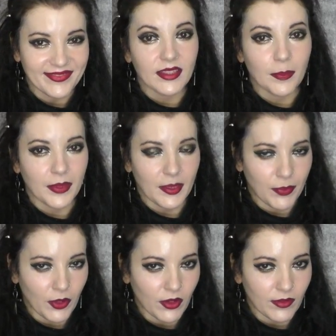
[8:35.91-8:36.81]
the
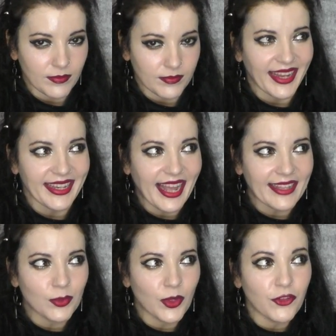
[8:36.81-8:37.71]
people, and
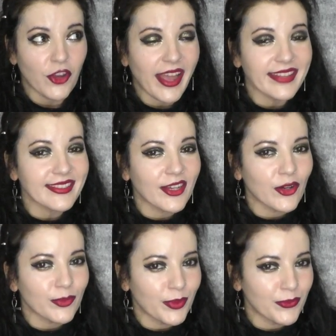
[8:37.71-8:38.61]
that which has
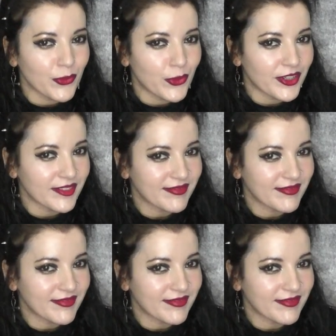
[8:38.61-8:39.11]
gone before,